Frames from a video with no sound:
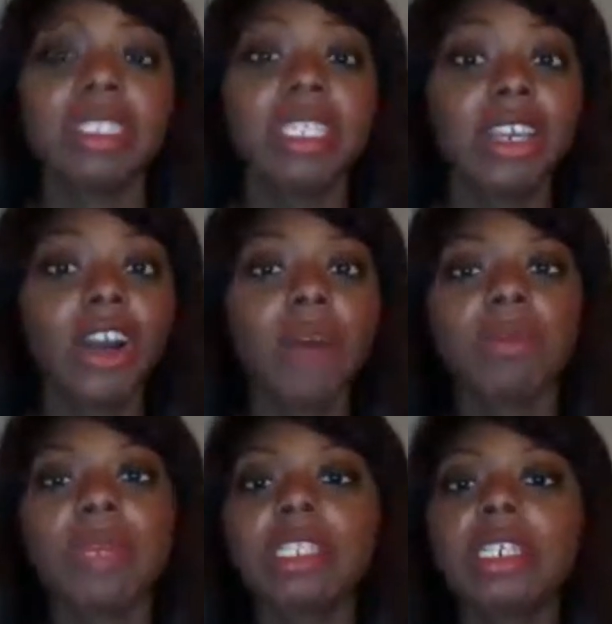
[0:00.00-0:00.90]

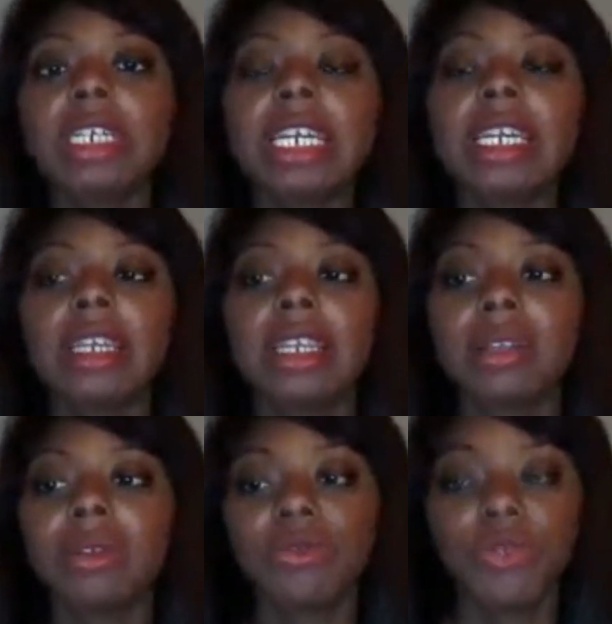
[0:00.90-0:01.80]
completely
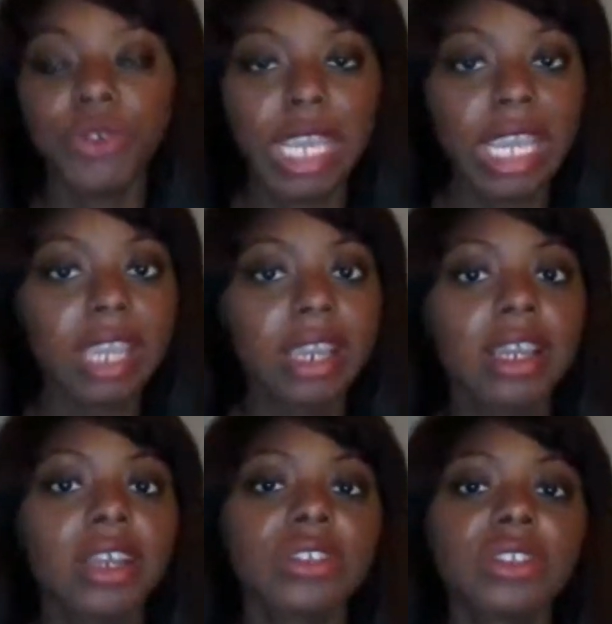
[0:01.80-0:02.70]
complimentary,
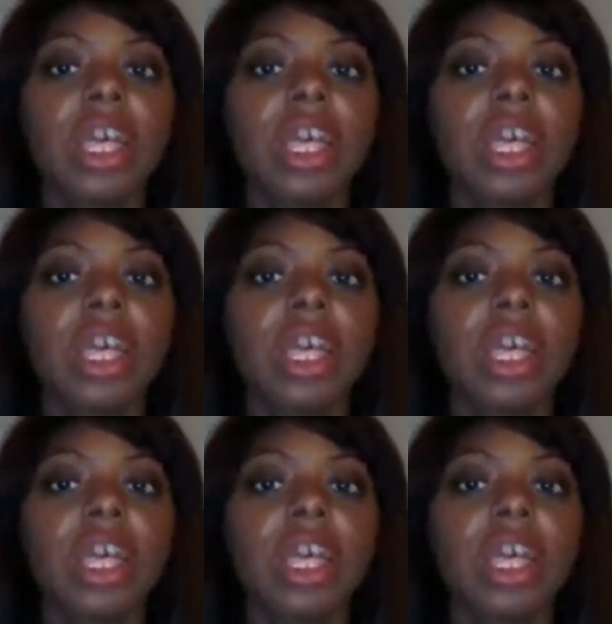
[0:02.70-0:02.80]
free,